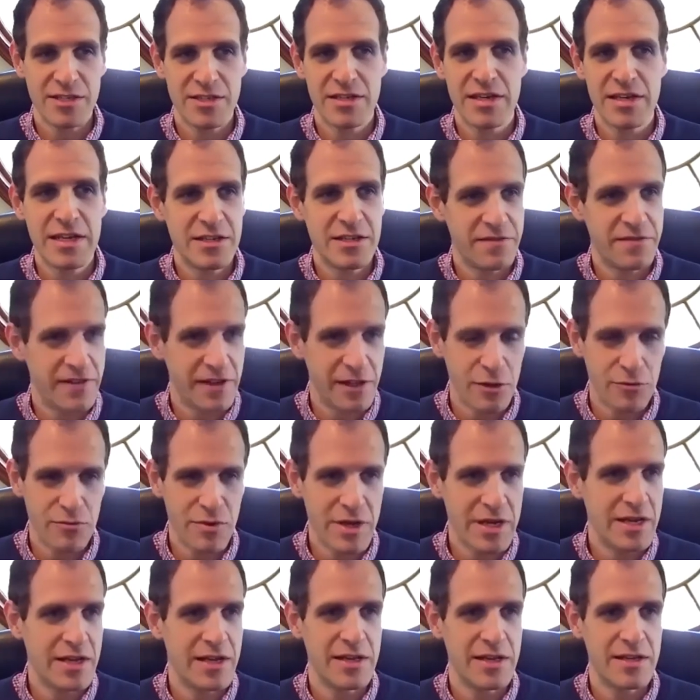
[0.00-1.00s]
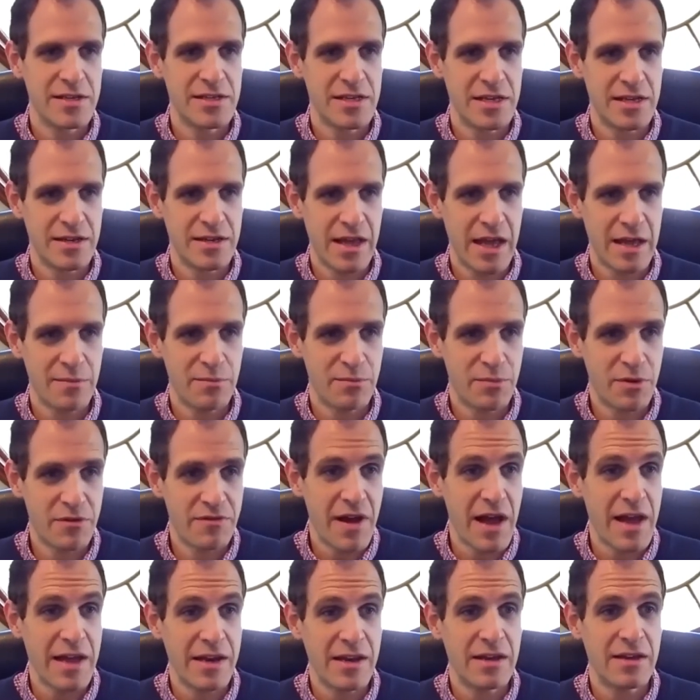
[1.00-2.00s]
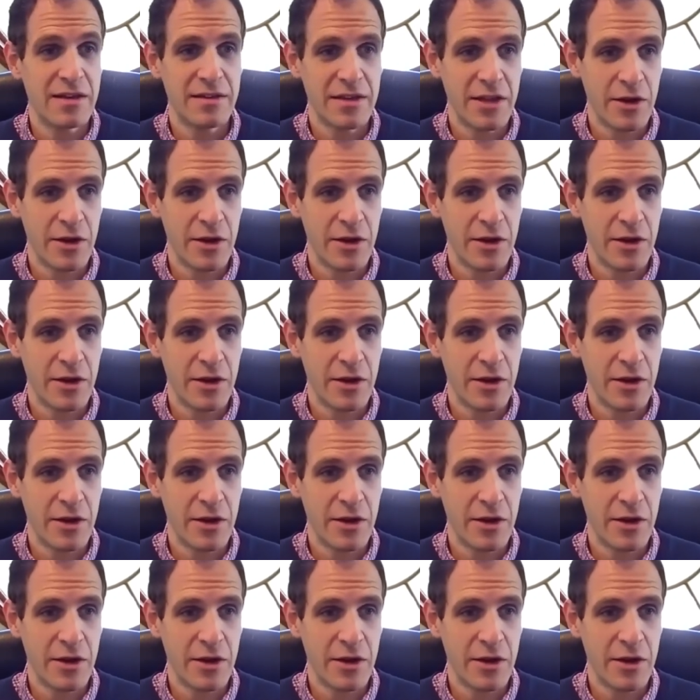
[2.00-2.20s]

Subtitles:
the need to fill arenas and provide